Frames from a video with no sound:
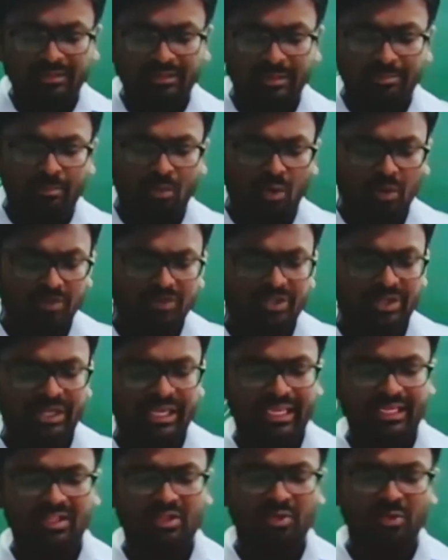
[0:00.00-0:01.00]
The most
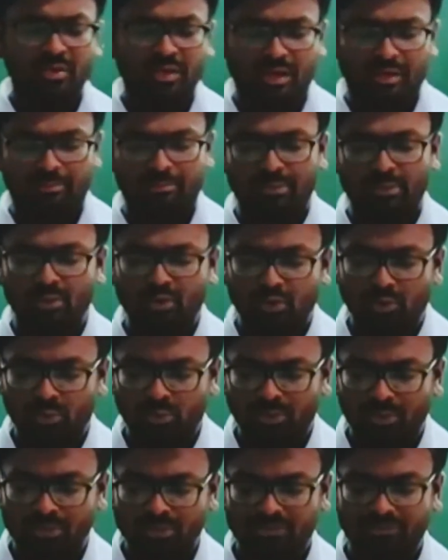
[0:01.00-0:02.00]
reactive
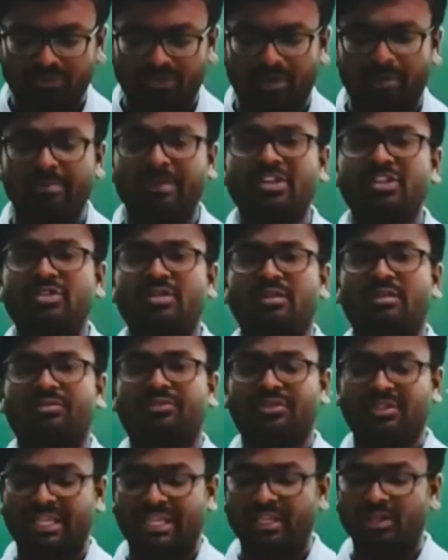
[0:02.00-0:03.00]
compound towards formation
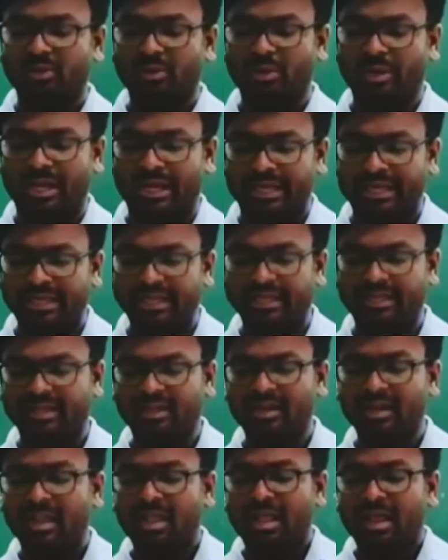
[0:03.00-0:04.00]
of
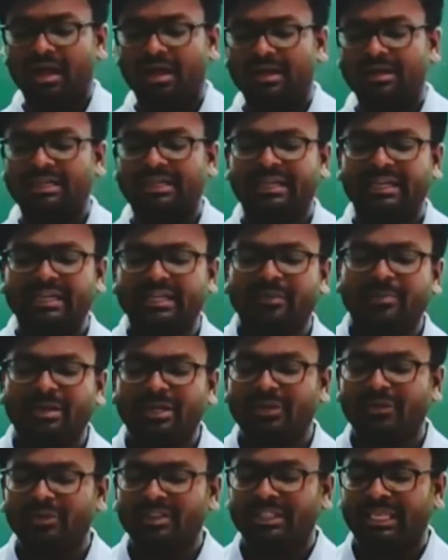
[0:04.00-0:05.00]
cyanohydrin and
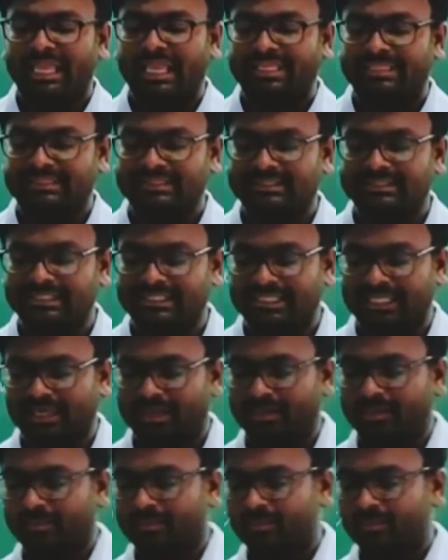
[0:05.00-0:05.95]
treatment with HCN